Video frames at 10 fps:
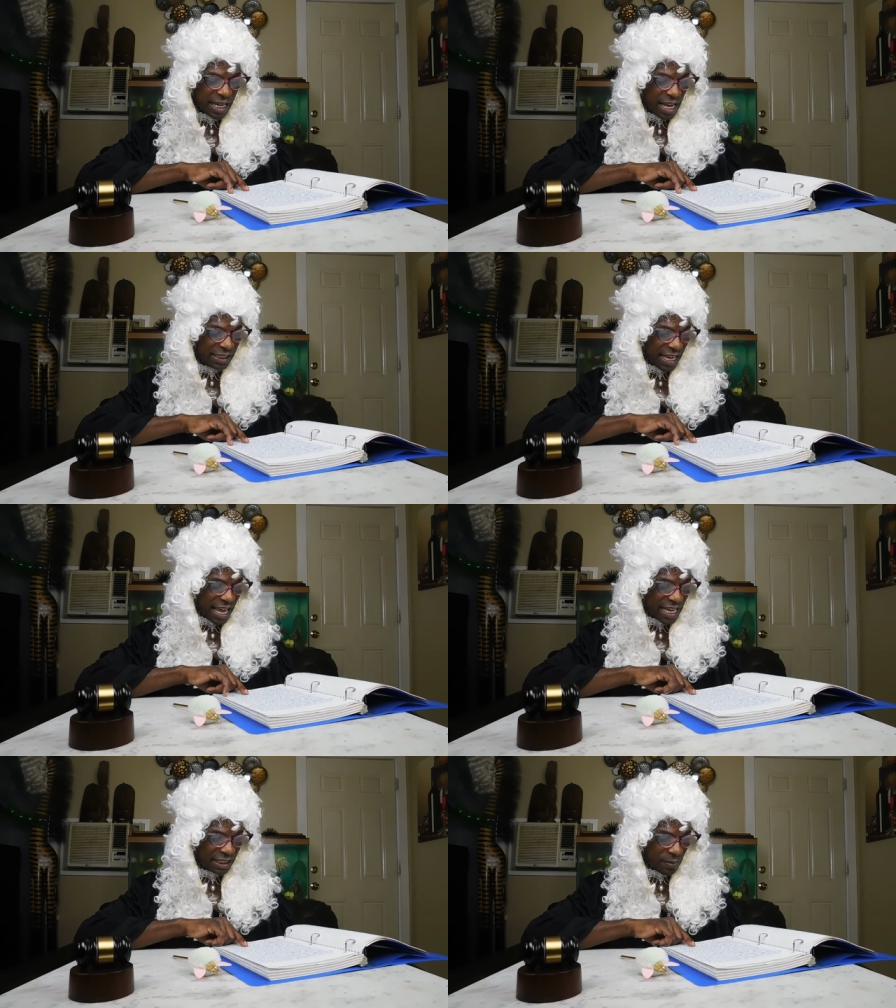had
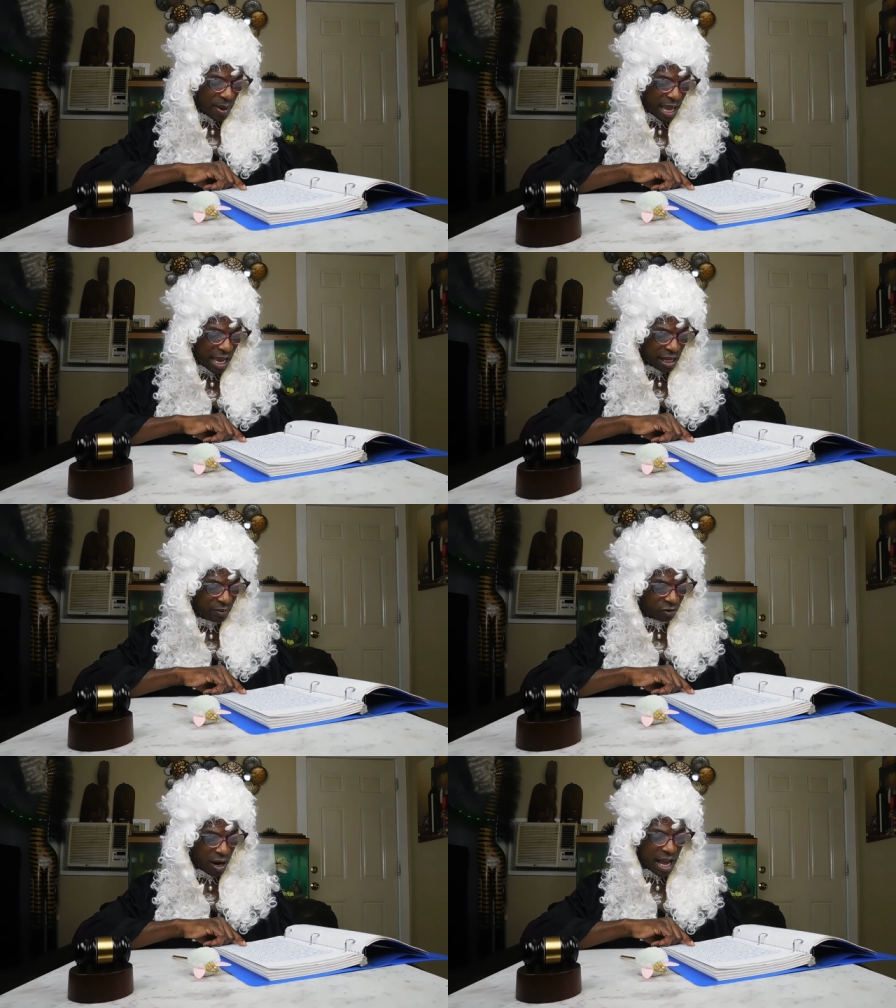tased the
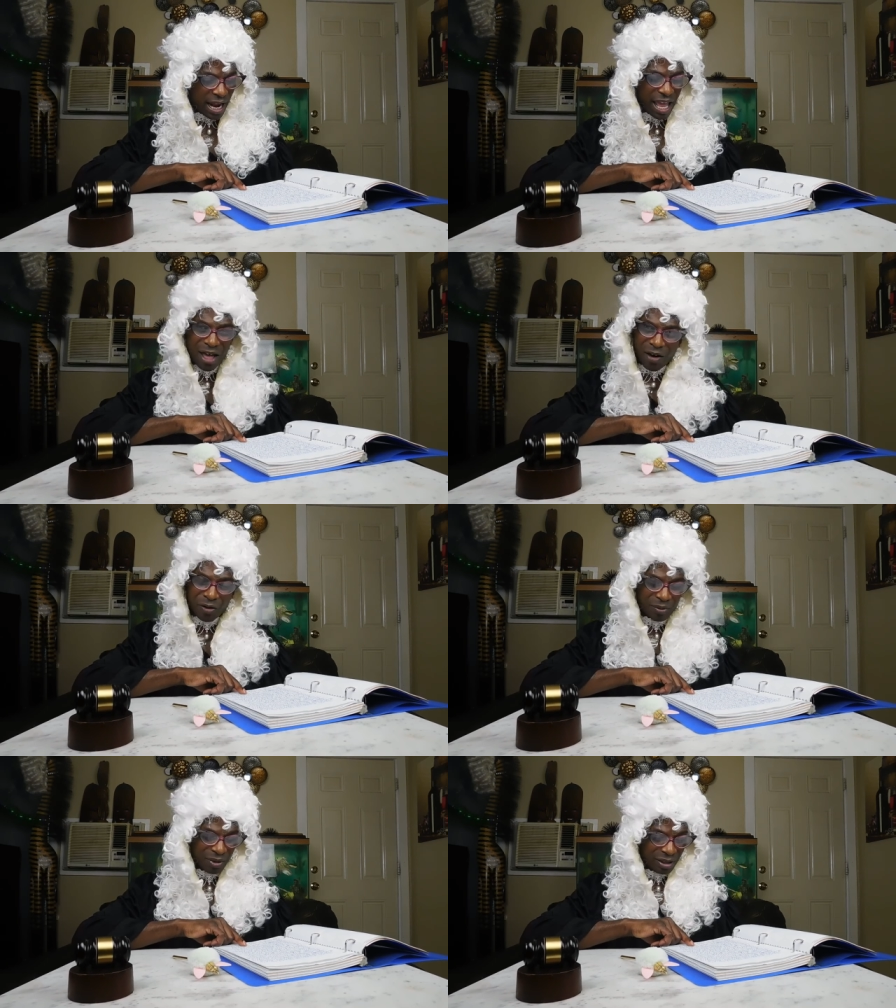man trying to
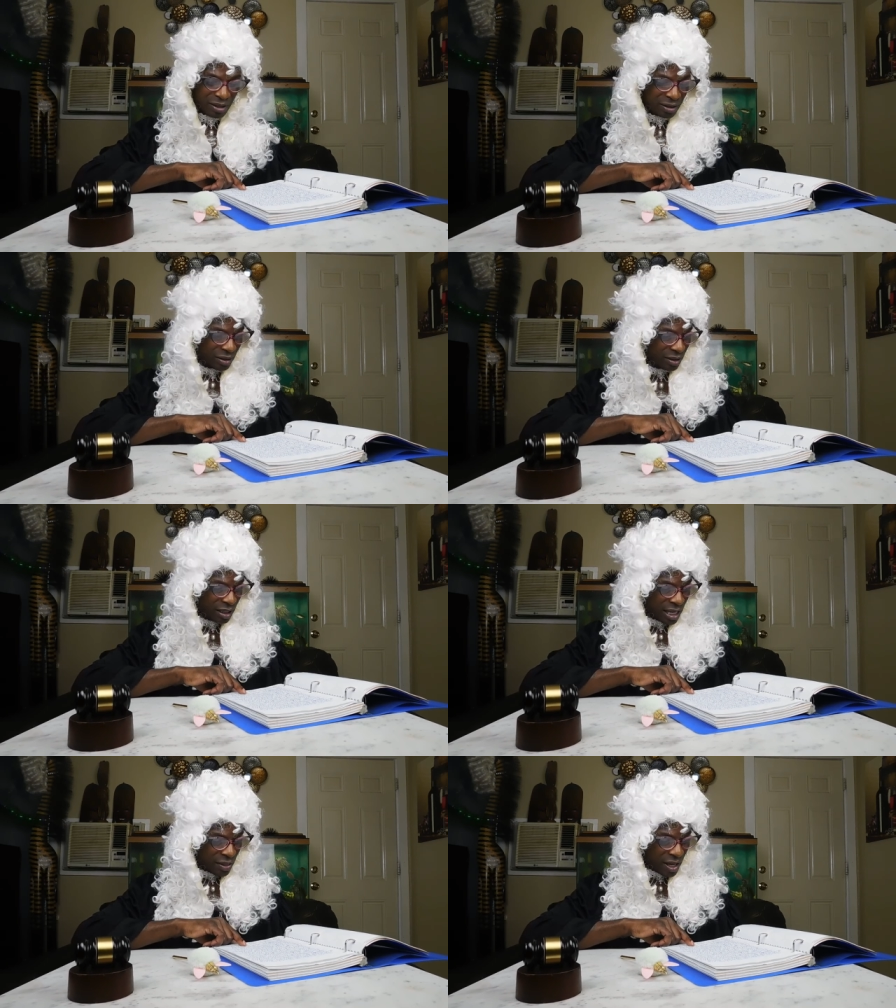help.
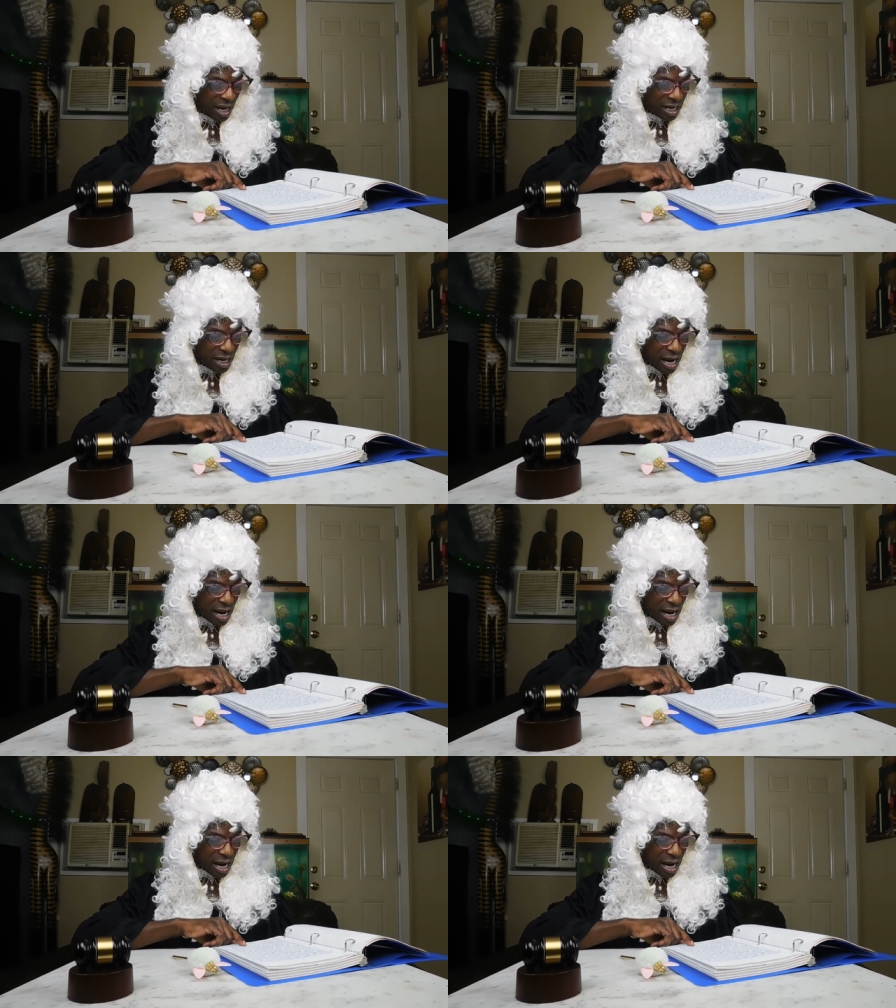Then